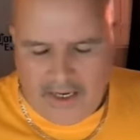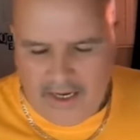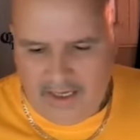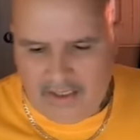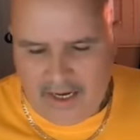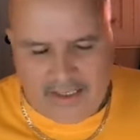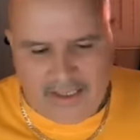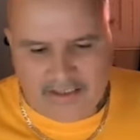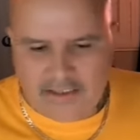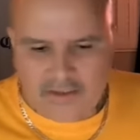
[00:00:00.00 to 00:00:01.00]
And I
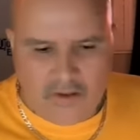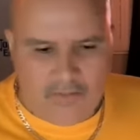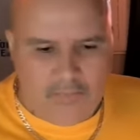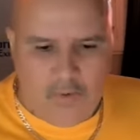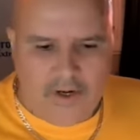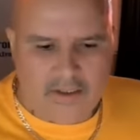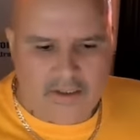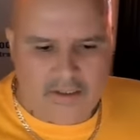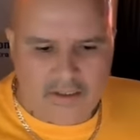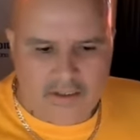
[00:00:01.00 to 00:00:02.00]
guess at some point,
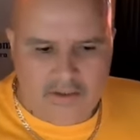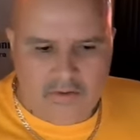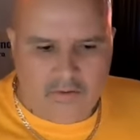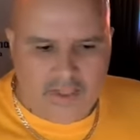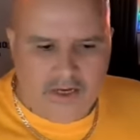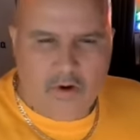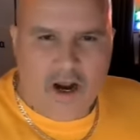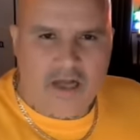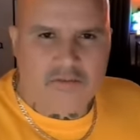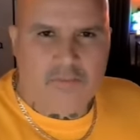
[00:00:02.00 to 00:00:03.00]
you know, they
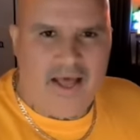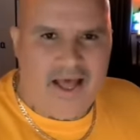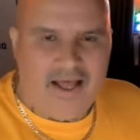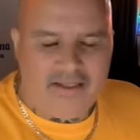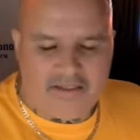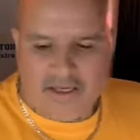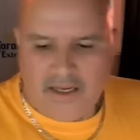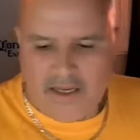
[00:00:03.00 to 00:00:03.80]
cross paths.